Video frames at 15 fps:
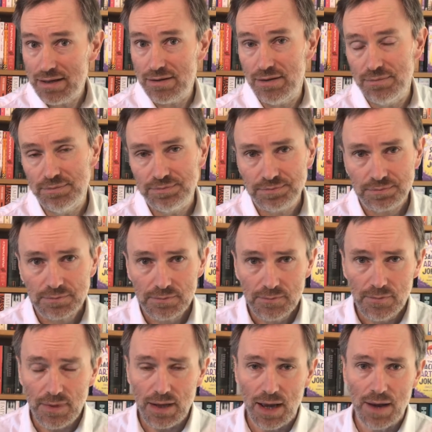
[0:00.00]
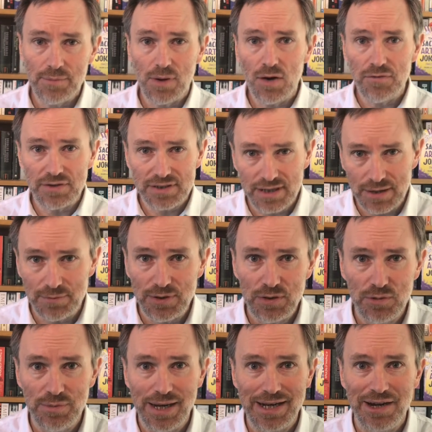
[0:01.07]
them. Obviously, we
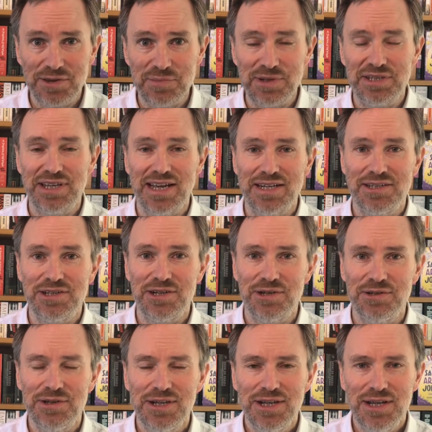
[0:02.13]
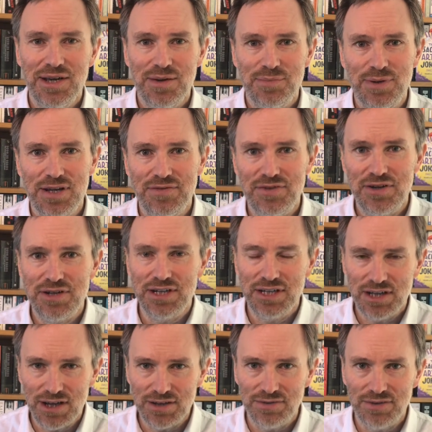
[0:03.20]
all make other mistakes too. But if you can
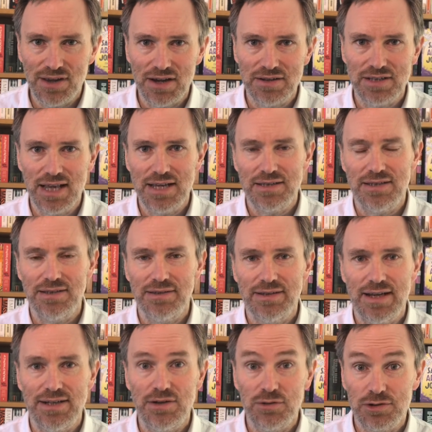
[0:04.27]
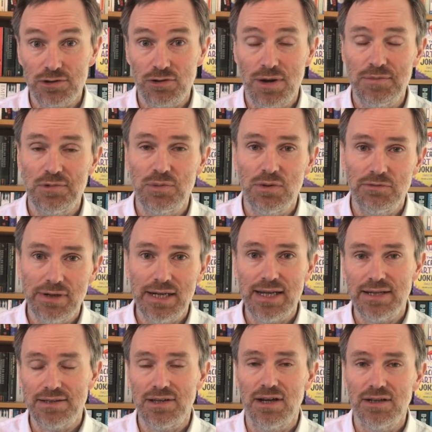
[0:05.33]
learn those lessons, then your script will
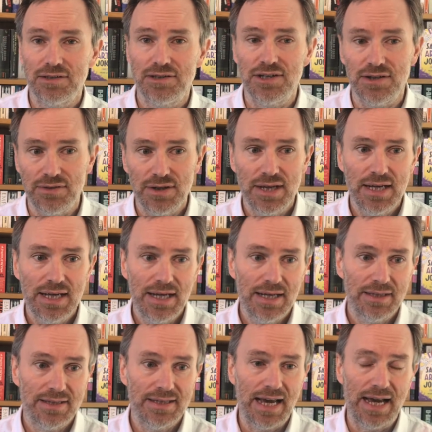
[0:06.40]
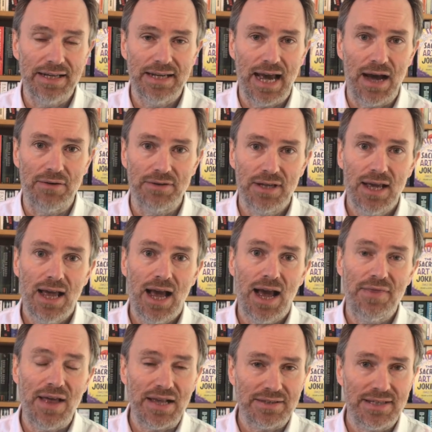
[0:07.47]
really start to stand out.
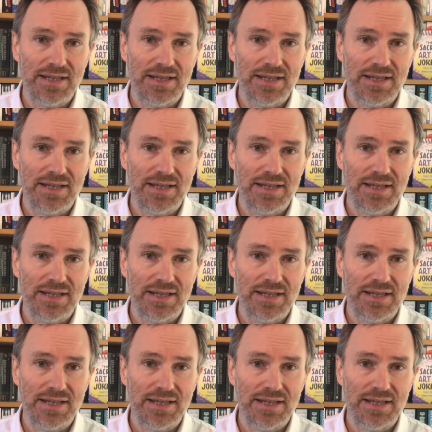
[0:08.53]
And that's the